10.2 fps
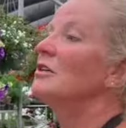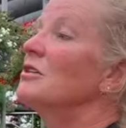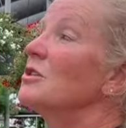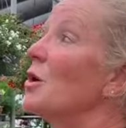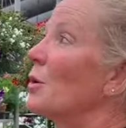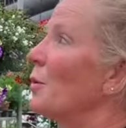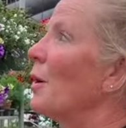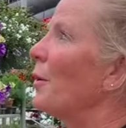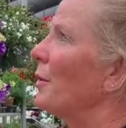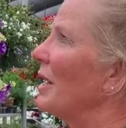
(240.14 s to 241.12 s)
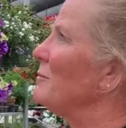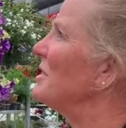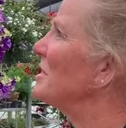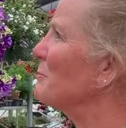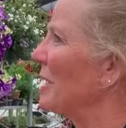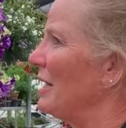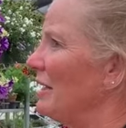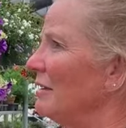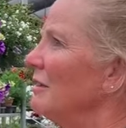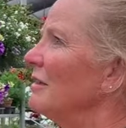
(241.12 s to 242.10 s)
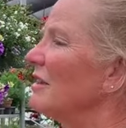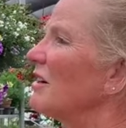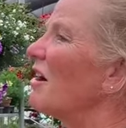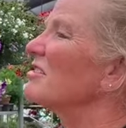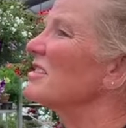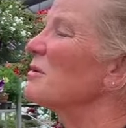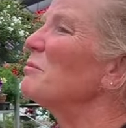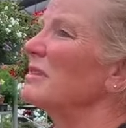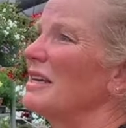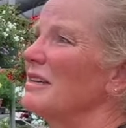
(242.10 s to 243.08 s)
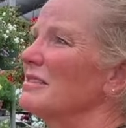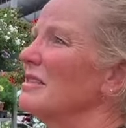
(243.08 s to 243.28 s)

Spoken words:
So when I'm disc budding, there are some plants